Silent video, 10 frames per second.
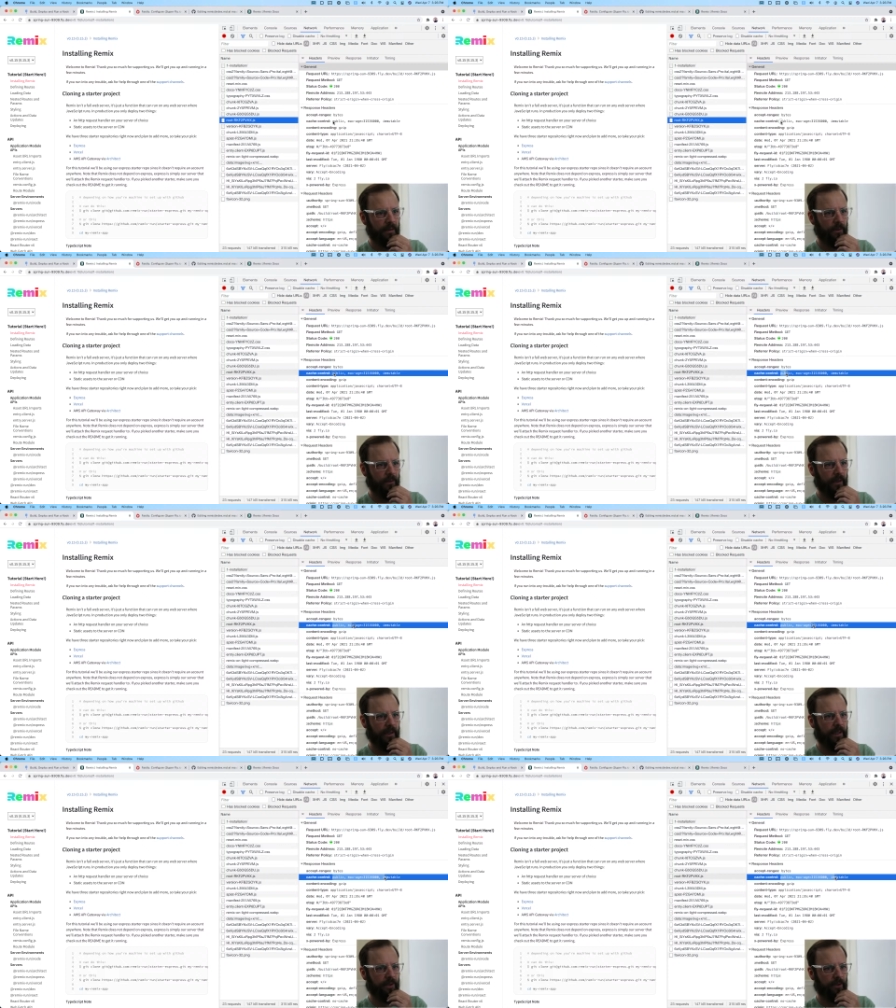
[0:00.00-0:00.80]
Okay,
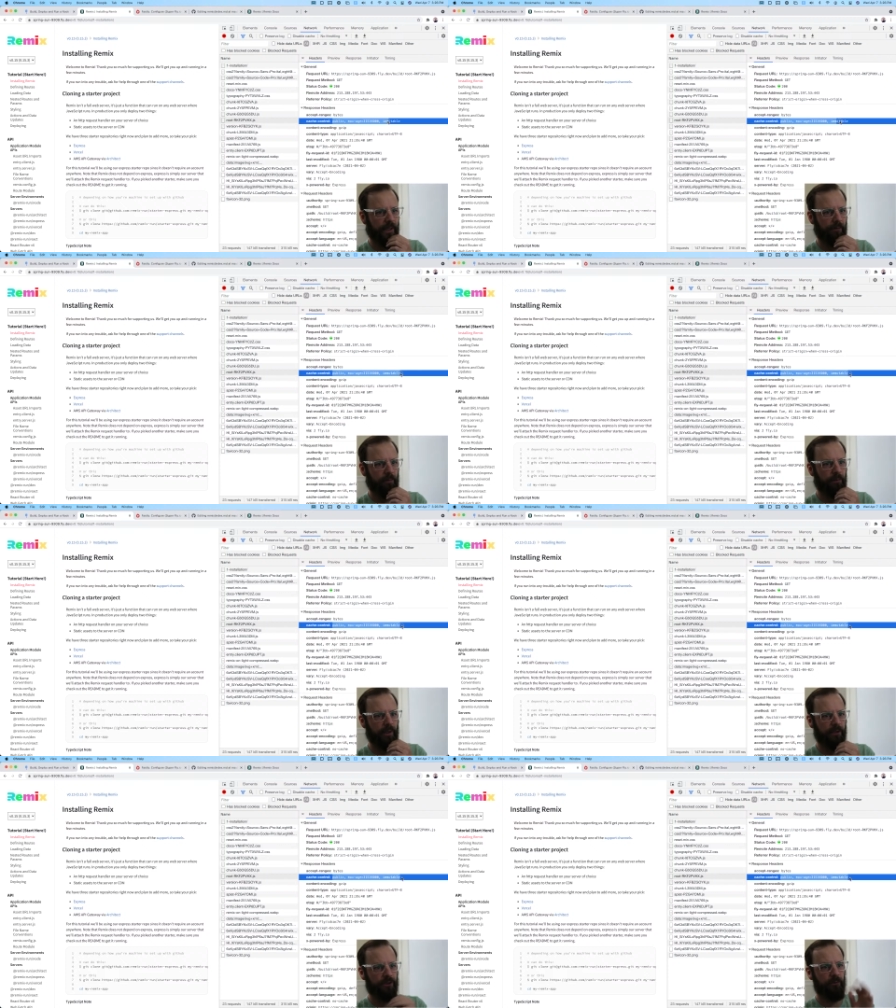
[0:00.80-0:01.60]
yeah, so now in
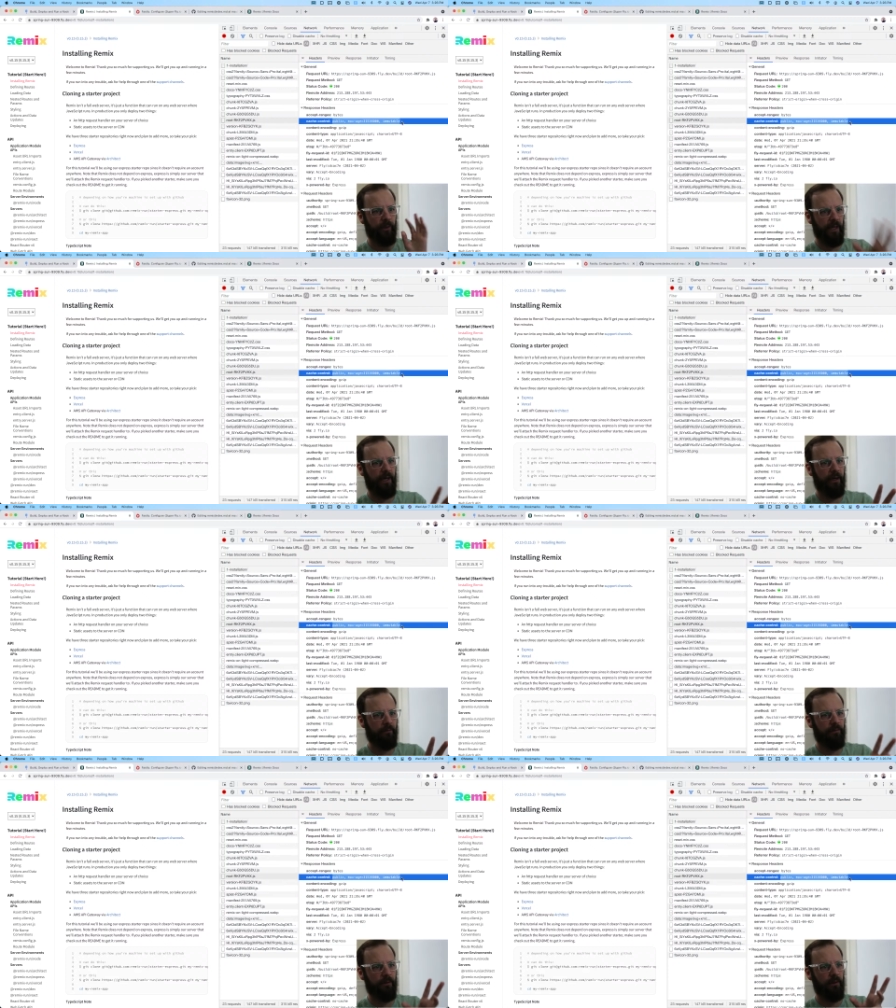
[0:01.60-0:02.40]
production we
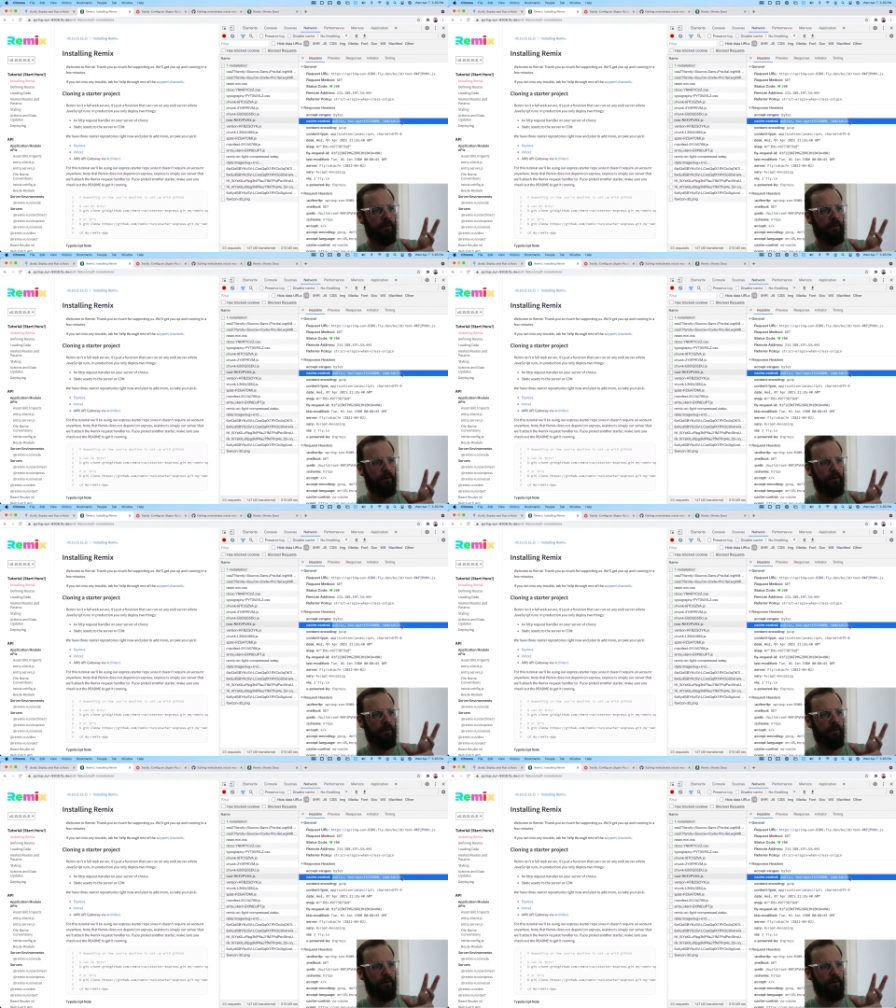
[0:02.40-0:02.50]
have